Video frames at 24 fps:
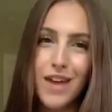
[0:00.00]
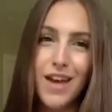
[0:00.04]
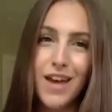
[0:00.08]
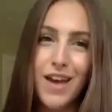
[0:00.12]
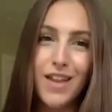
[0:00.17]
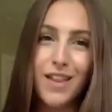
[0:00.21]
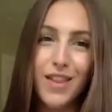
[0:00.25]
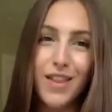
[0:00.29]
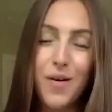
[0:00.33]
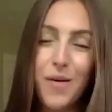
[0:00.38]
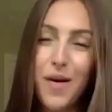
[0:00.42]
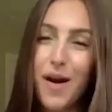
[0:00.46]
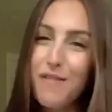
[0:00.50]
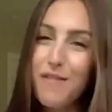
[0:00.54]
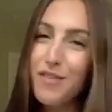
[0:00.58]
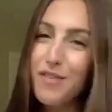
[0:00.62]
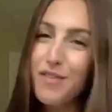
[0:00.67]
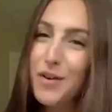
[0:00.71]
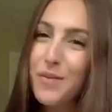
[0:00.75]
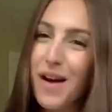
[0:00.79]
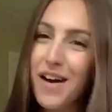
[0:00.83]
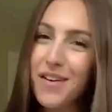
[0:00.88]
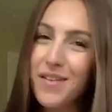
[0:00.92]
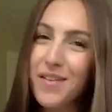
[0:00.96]
Hello,
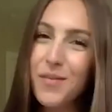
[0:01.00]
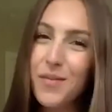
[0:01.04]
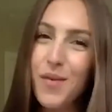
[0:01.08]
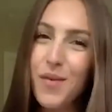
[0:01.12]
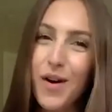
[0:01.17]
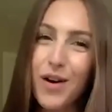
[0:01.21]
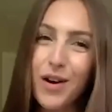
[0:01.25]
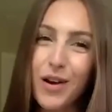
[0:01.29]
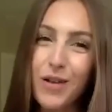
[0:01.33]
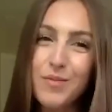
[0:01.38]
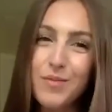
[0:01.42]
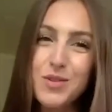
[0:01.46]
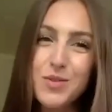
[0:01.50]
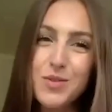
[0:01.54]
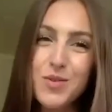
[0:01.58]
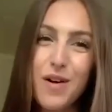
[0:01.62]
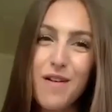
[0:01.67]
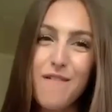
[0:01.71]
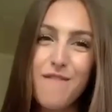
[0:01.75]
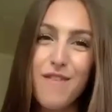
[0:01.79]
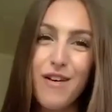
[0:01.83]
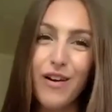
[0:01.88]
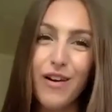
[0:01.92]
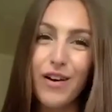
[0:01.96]
everyone. Welcome to
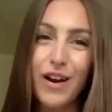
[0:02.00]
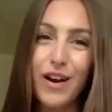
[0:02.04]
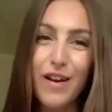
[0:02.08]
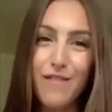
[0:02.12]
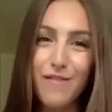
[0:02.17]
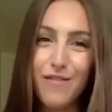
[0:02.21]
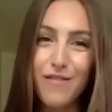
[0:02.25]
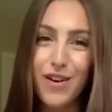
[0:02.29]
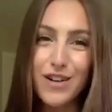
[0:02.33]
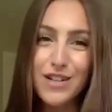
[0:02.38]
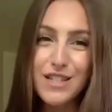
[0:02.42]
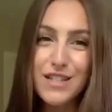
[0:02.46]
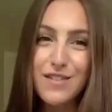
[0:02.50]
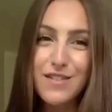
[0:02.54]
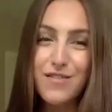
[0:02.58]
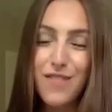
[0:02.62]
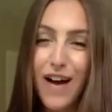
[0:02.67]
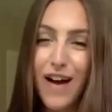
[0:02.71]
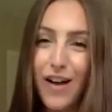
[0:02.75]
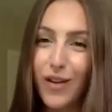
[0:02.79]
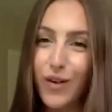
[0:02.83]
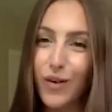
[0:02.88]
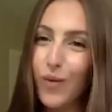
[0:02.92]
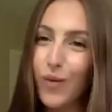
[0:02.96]
our very first
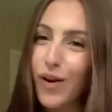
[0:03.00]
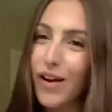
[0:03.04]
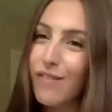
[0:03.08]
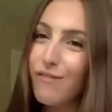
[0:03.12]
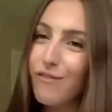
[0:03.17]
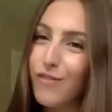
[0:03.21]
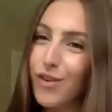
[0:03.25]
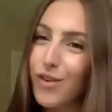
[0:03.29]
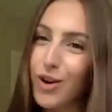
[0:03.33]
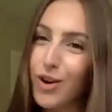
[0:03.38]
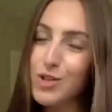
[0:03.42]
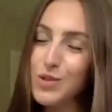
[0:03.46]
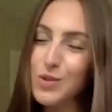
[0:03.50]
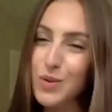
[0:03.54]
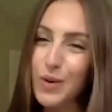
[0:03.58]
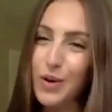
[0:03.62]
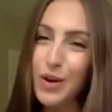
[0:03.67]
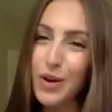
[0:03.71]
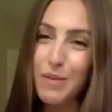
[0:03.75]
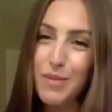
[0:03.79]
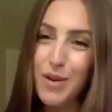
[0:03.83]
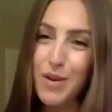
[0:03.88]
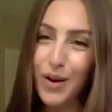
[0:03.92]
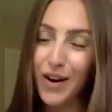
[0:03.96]
Filecoin virtual
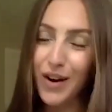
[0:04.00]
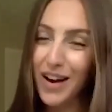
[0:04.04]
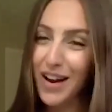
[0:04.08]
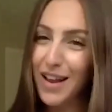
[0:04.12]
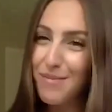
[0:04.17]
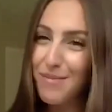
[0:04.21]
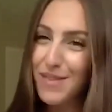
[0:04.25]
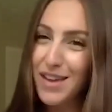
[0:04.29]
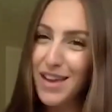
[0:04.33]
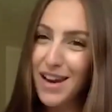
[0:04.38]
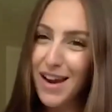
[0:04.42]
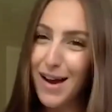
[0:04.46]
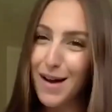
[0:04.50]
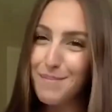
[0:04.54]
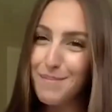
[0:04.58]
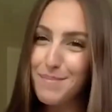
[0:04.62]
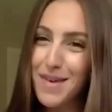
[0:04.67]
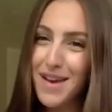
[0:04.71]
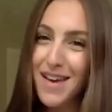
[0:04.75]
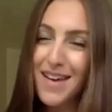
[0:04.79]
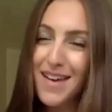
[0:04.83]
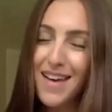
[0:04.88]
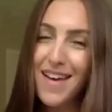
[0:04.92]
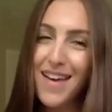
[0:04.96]
community meetup.
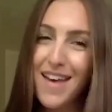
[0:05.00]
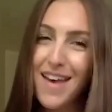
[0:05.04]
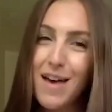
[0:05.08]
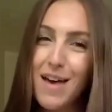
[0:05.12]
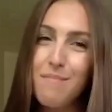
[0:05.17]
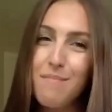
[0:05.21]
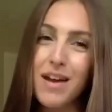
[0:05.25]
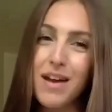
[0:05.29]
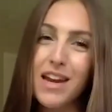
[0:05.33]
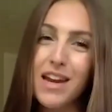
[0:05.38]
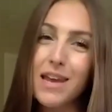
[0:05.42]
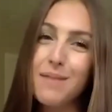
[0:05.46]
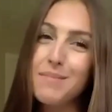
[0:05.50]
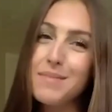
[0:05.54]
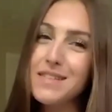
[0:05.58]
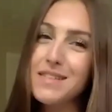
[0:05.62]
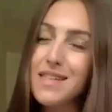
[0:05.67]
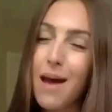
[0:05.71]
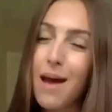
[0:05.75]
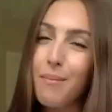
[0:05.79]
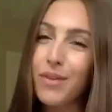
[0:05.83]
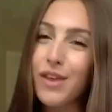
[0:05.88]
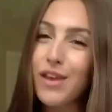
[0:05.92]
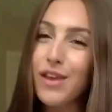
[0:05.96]
My name is
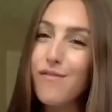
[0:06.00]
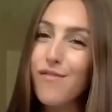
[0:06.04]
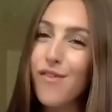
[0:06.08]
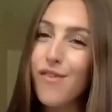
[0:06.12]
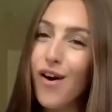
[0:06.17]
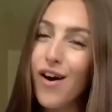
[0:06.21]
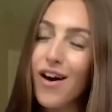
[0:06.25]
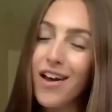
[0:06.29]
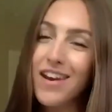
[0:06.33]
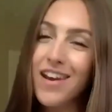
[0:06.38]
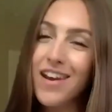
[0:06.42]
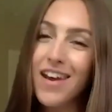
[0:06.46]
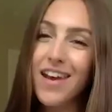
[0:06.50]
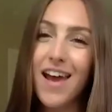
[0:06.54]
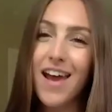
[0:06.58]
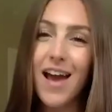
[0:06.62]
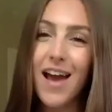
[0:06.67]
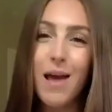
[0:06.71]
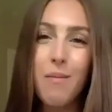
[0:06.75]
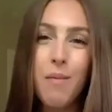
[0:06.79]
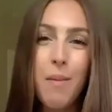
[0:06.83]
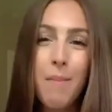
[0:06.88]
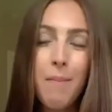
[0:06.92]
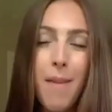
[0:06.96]
Emily Vaughan, and I
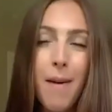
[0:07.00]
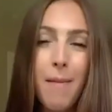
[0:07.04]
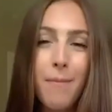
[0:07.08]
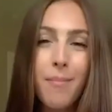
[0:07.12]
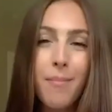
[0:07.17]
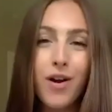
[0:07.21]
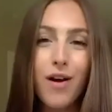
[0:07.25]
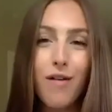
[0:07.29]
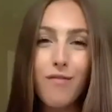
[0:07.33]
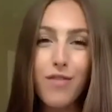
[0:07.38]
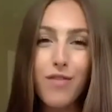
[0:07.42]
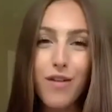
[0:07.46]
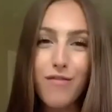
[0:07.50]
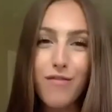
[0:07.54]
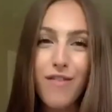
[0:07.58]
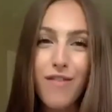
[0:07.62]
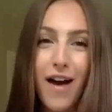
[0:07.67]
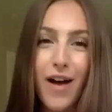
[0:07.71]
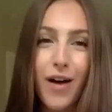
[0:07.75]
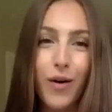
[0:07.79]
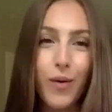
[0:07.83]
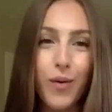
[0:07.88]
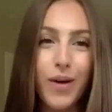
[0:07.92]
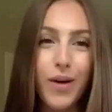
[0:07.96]
am a member of the
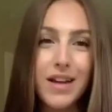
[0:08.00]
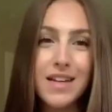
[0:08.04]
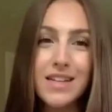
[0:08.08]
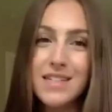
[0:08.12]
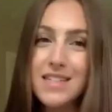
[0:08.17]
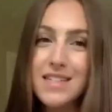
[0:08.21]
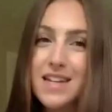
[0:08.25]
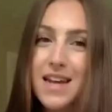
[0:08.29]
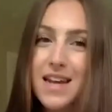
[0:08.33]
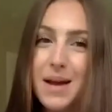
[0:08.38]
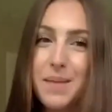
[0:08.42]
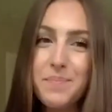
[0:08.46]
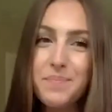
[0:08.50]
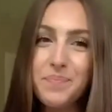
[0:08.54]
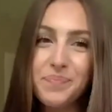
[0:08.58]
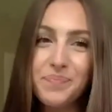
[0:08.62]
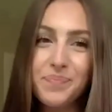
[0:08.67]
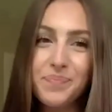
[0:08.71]
Filecoin team.